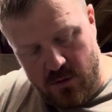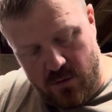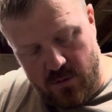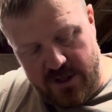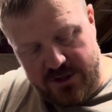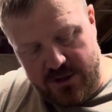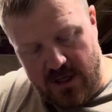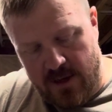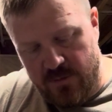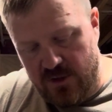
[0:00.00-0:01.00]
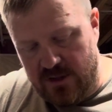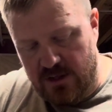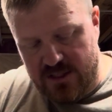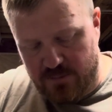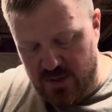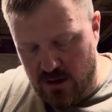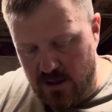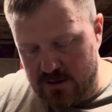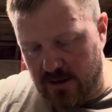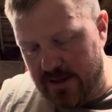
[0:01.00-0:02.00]
Which I'm using these
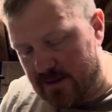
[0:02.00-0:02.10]
PRS Lite